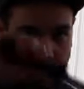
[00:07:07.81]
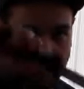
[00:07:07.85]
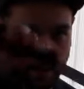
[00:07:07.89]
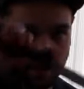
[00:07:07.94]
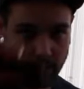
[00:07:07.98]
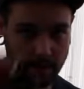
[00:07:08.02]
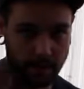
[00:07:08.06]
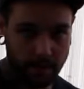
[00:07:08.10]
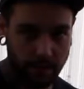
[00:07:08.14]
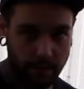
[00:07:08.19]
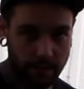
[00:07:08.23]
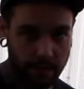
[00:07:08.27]

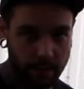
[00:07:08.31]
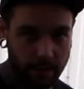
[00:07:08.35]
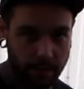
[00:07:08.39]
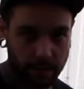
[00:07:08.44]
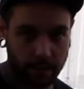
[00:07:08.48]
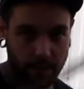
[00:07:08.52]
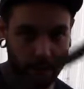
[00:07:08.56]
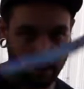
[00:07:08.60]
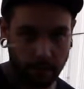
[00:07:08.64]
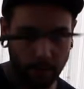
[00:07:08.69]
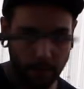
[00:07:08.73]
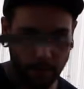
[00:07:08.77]
and
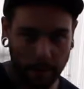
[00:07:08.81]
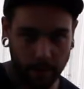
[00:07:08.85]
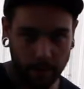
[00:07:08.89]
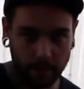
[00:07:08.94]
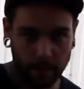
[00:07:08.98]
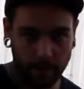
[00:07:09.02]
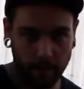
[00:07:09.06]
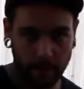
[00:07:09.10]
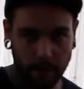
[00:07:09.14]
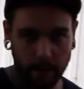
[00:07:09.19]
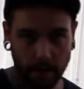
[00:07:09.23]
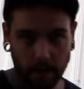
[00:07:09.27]
scrape
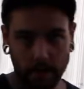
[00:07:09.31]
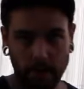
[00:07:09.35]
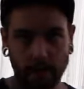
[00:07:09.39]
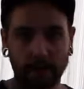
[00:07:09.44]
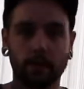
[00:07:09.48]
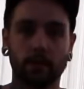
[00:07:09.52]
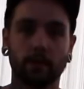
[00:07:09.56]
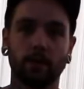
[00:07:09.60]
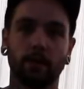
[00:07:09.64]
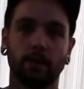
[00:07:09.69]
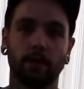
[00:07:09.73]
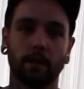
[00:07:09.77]
it out
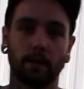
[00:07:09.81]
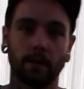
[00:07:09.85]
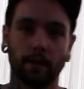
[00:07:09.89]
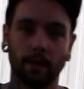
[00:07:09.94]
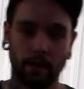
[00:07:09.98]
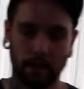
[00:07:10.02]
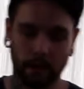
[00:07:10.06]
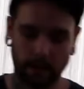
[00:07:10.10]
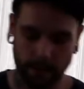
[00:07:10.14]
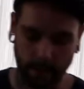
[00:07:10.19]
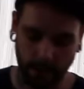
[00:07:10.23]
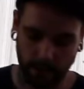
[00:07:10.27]
so the
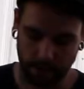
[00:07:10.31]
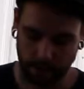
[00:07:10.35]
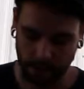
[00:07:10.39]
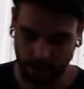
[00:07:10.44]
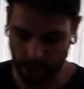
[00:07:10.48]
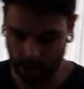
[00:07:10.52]
lungs actually